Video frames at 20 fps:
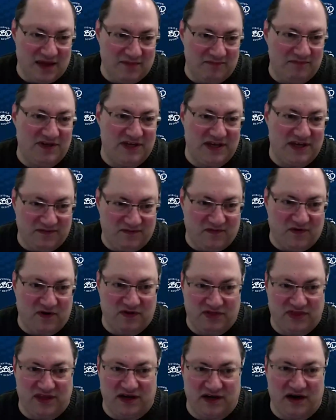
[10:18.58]
them
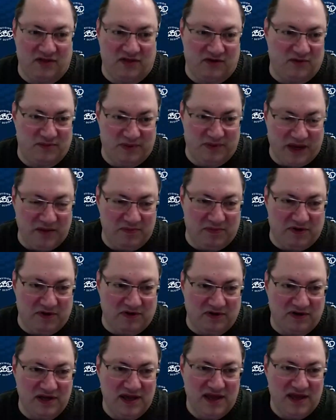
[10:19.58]
different than other
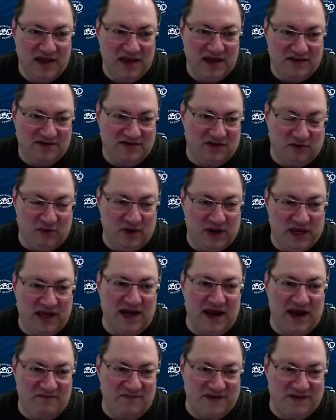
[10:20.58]
people, so we can